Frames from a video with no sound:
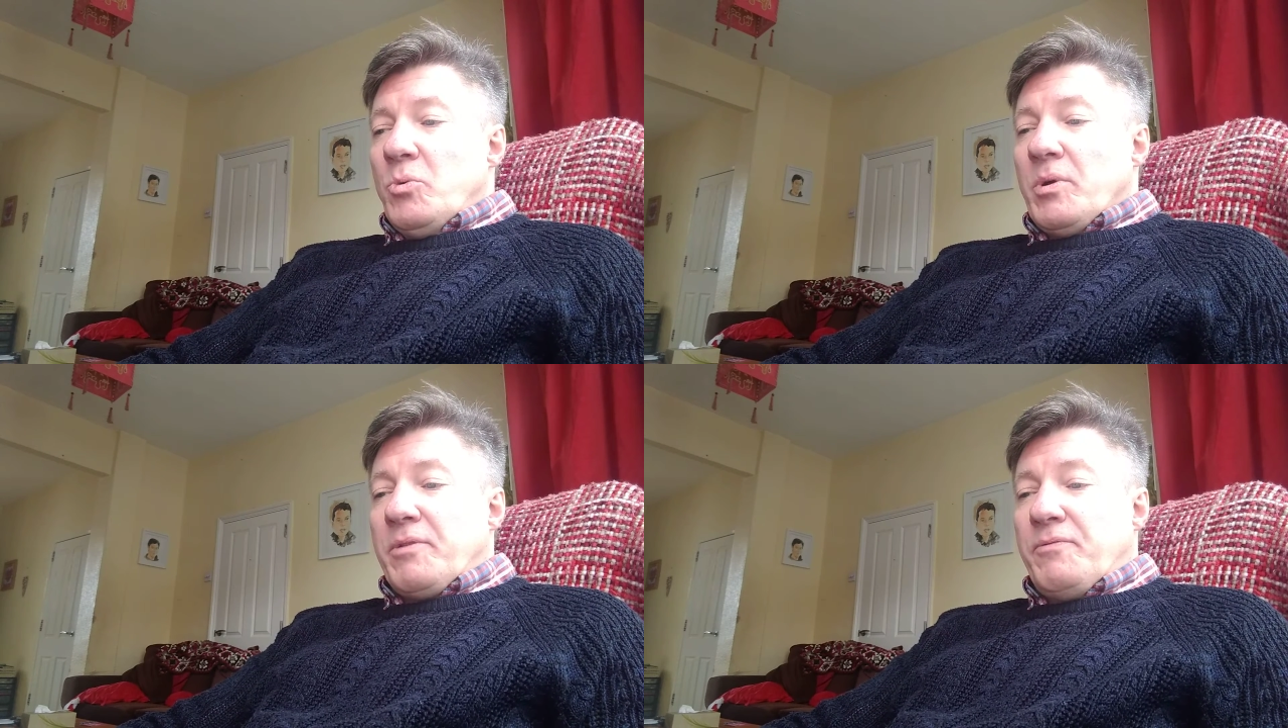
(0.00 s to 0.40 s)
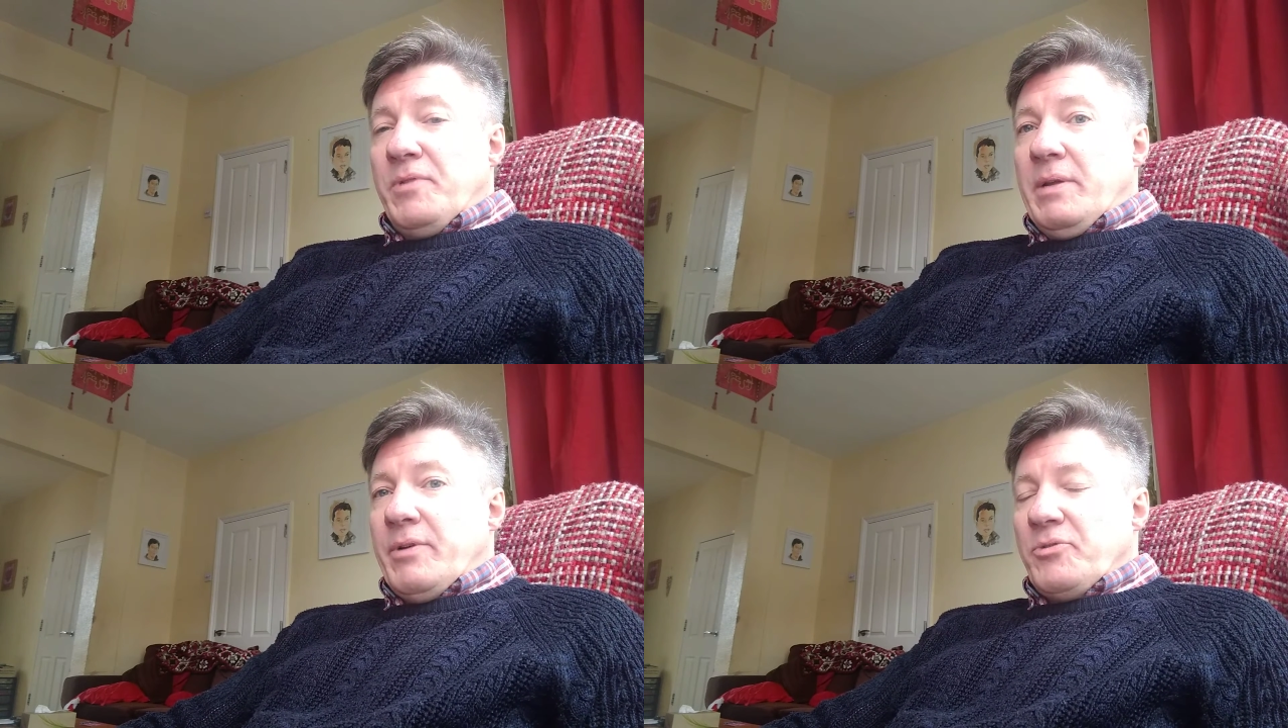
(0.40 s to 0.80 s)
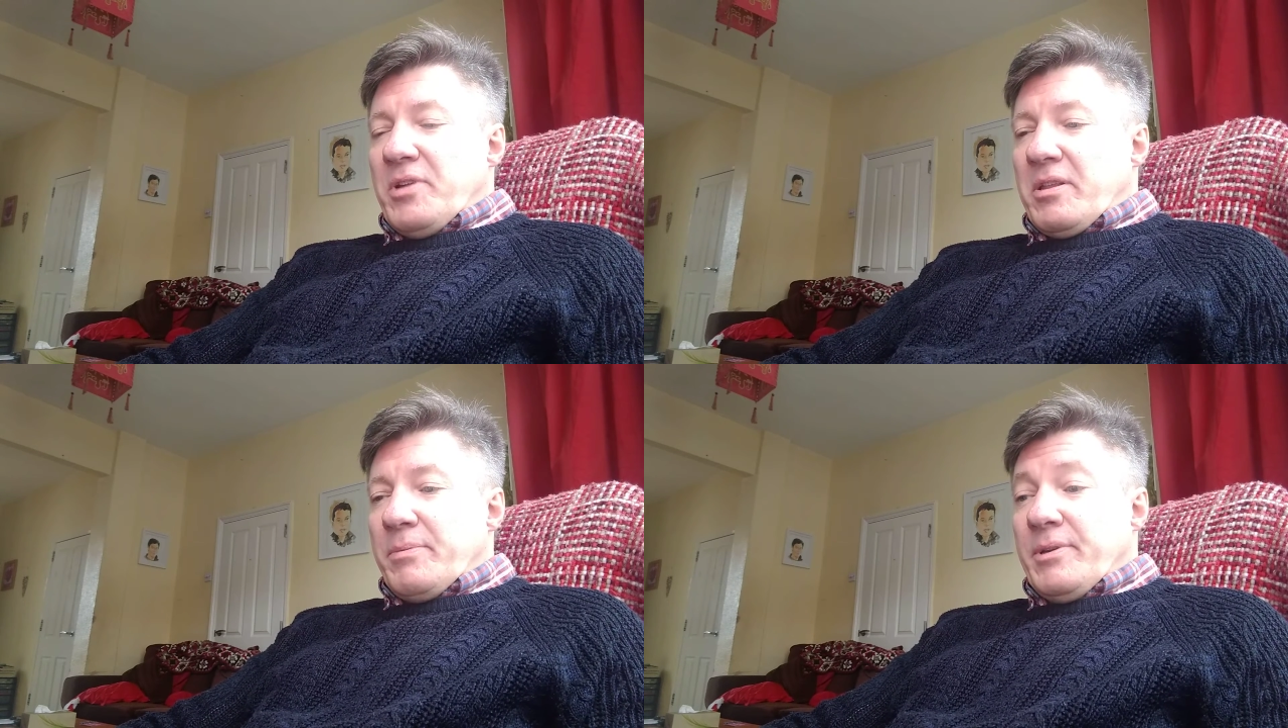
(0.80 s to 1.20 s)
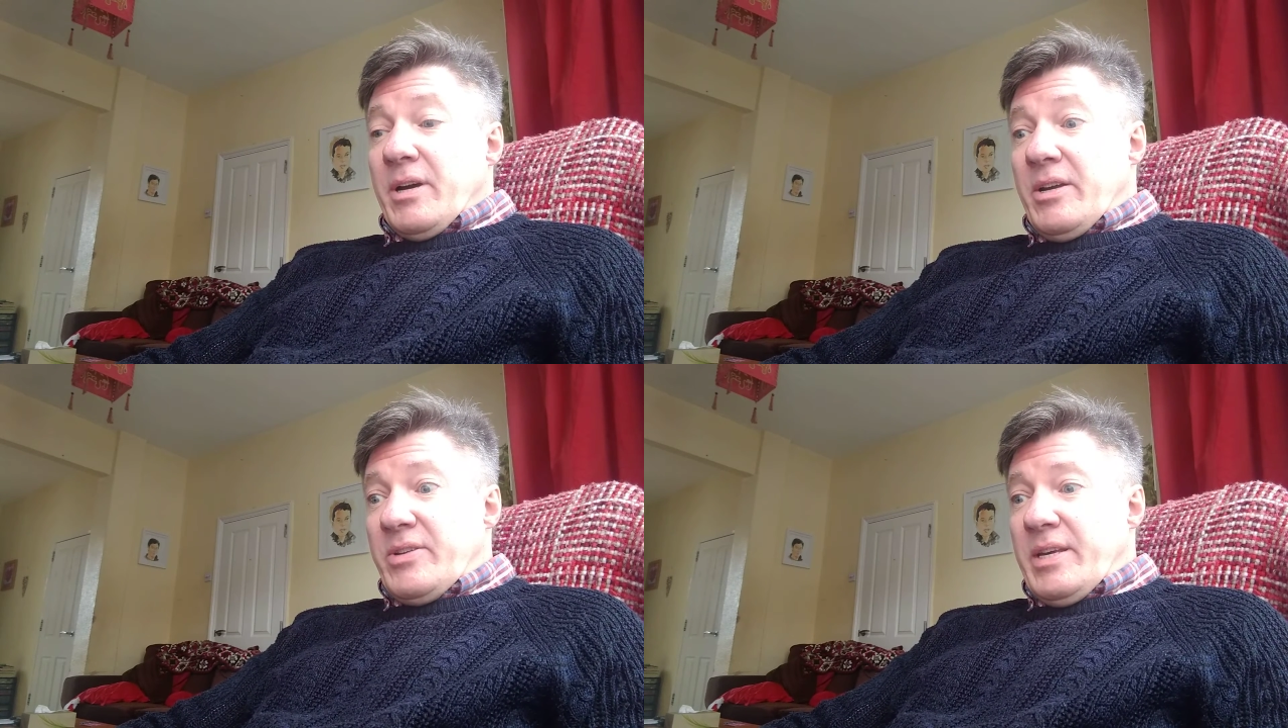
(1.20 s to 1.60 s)
was full of Old Testament
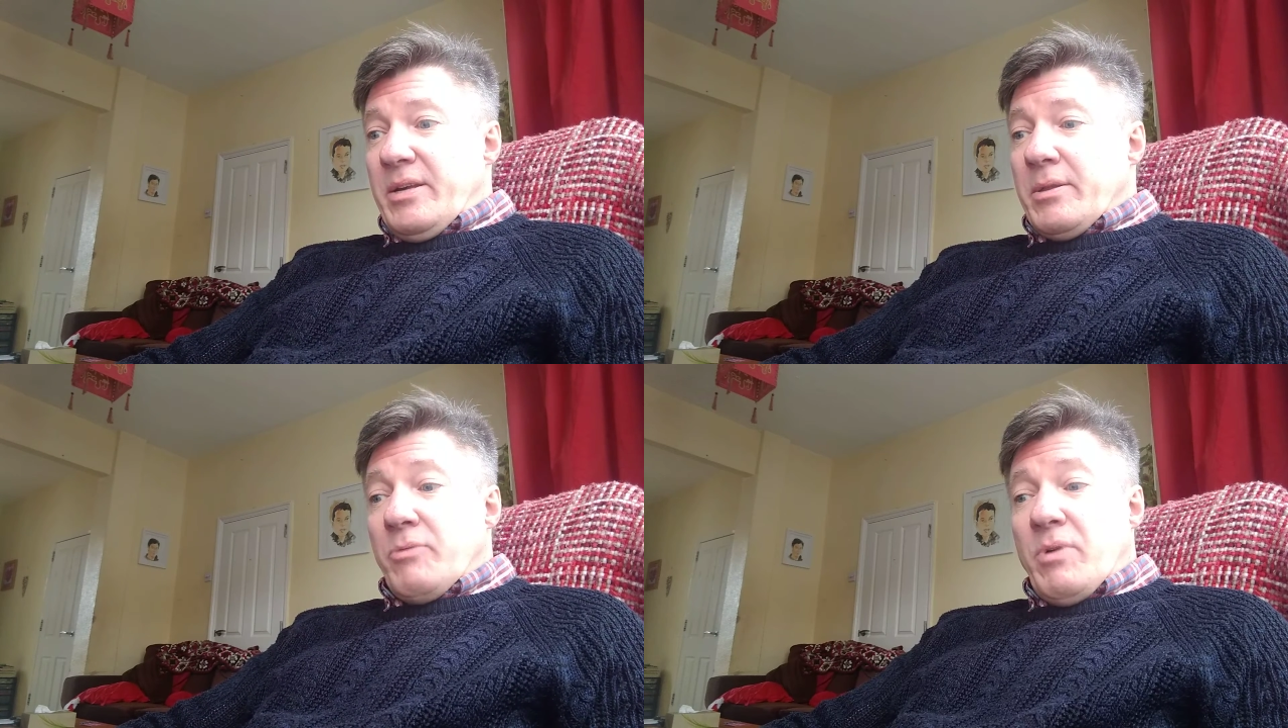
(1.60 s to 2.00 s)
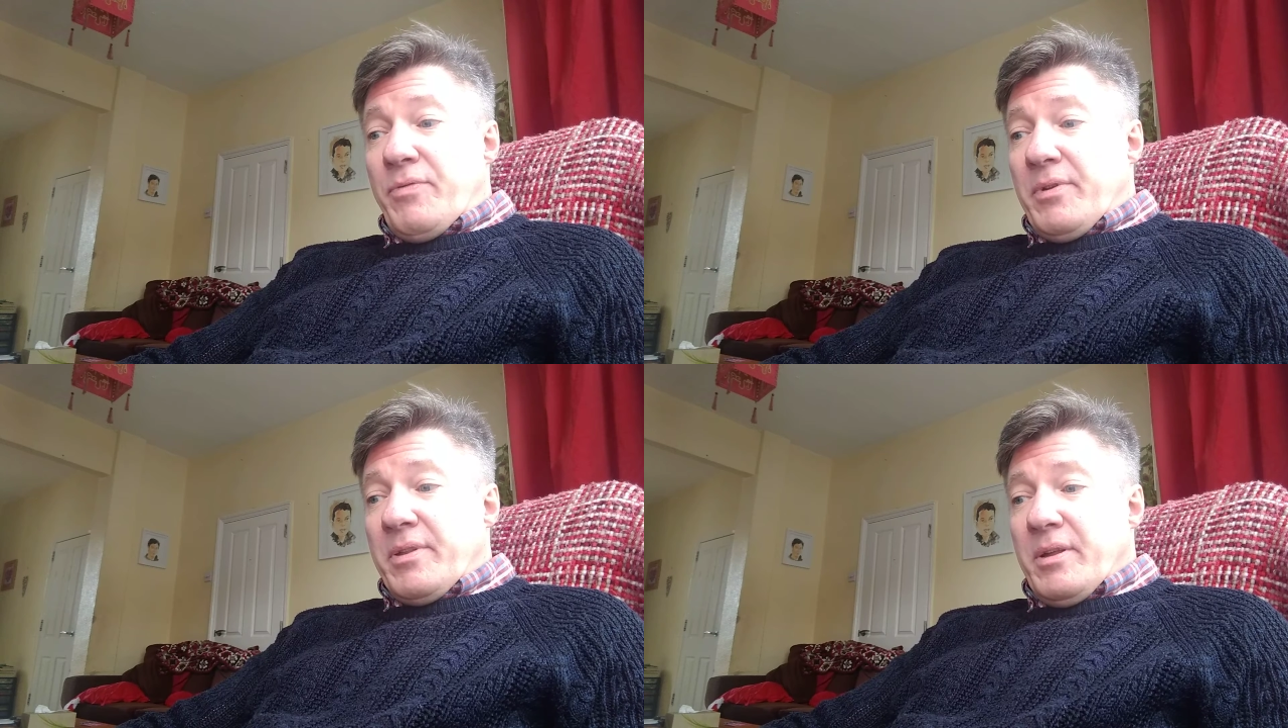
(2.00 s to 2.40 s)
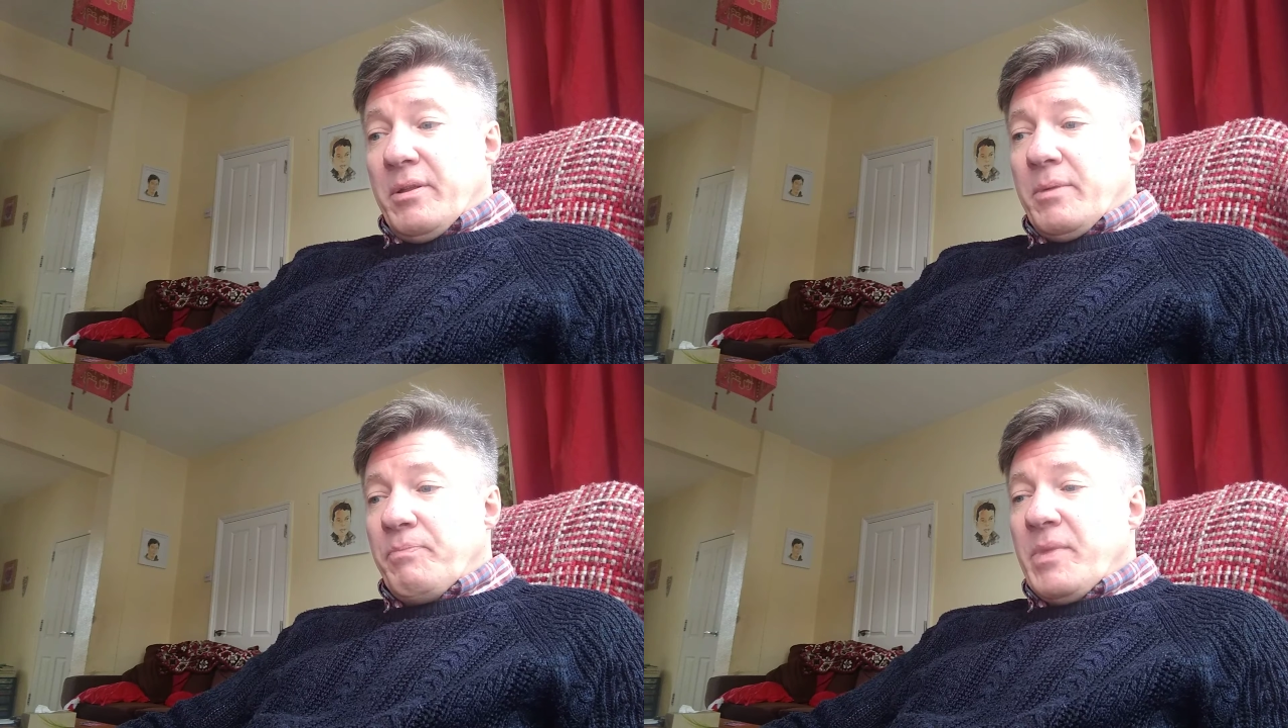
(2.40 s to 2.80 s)
ideas and references,